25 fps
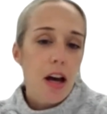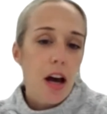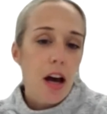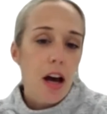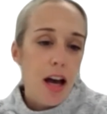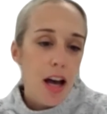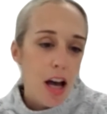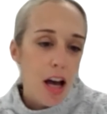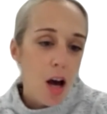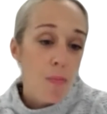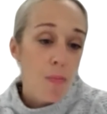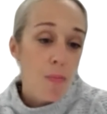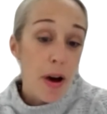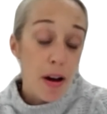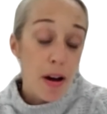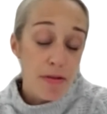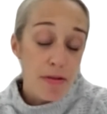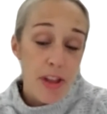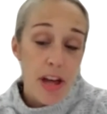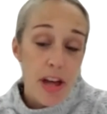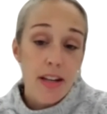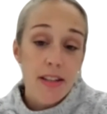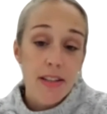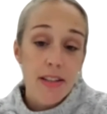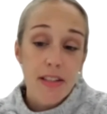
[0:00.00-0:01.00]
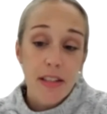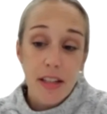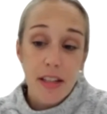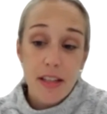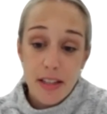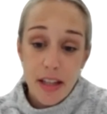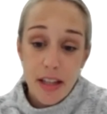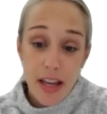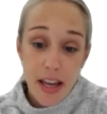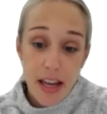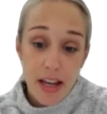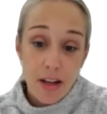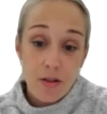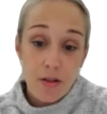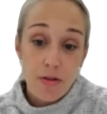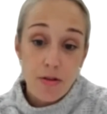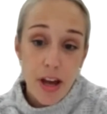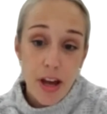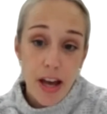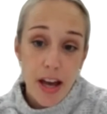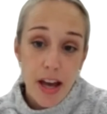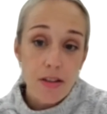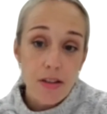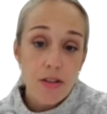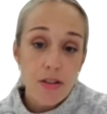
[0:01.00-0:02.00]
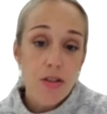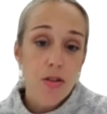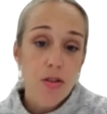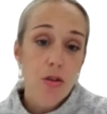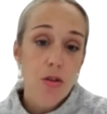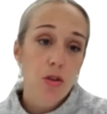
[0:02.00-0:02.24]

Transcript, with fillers: Uh, above that is a, is a head of house